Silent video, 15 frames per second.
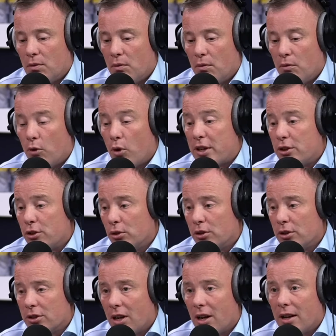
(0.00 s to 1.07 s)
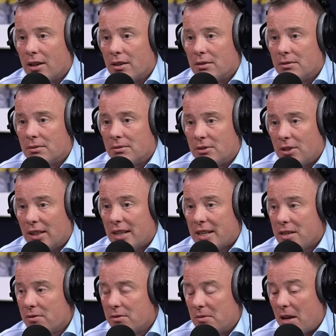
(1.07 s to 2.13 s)
voice your desire to
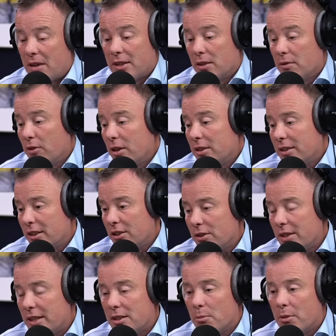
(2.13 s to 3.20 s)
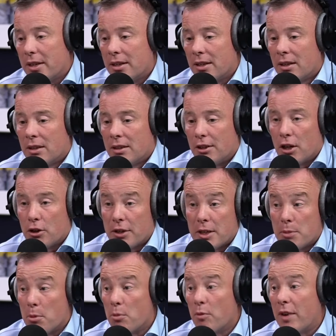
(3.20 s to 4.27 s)
leave. I think the first thing need to be
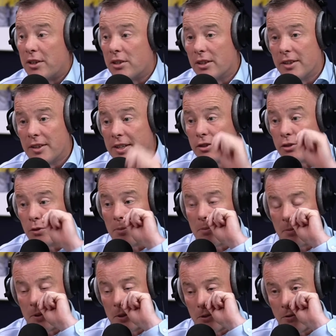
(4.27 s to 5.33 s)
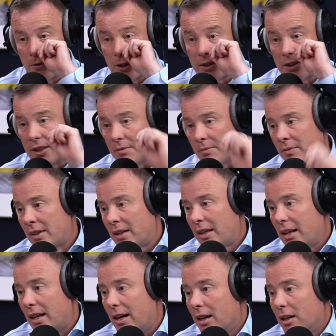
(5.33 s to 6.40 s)
professional in the interim is the first thing.
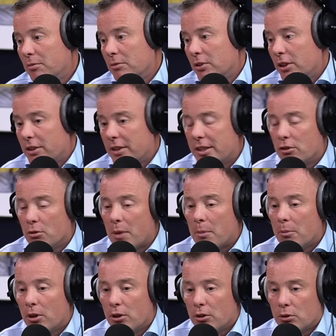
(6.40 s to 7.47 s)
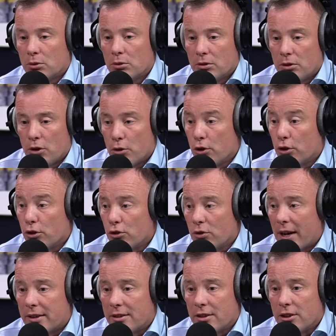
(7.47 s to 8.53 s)
You need to remember who you're
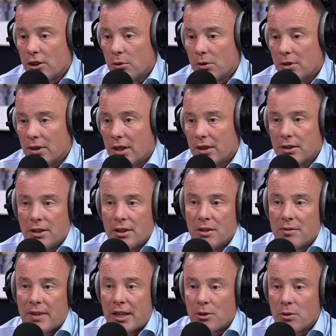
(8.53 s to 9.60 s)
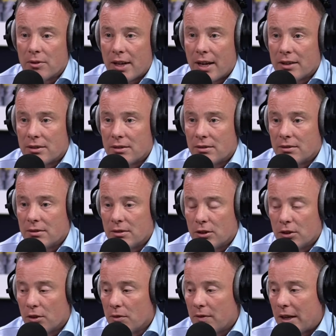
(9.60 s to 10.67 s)
contracted to and the value of that,
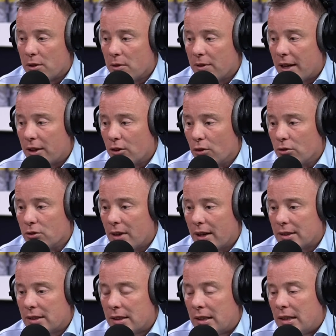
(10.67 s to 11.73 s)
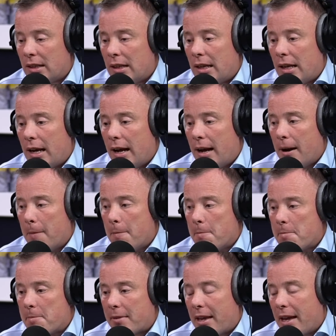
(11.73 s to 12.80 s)
the value of that contract.
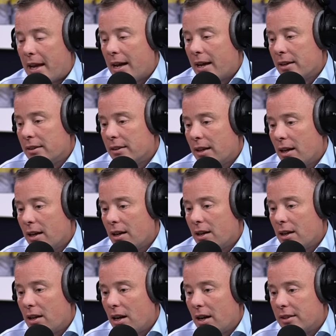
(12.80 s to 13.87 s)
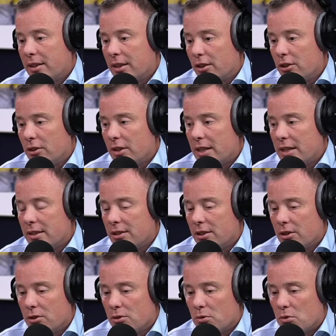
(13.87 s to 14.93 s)
And I think you need
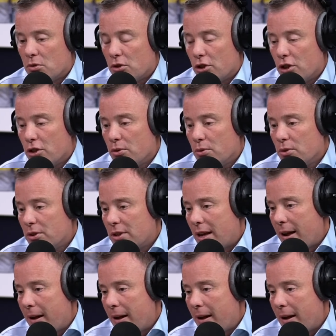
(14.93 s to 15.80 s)
to use,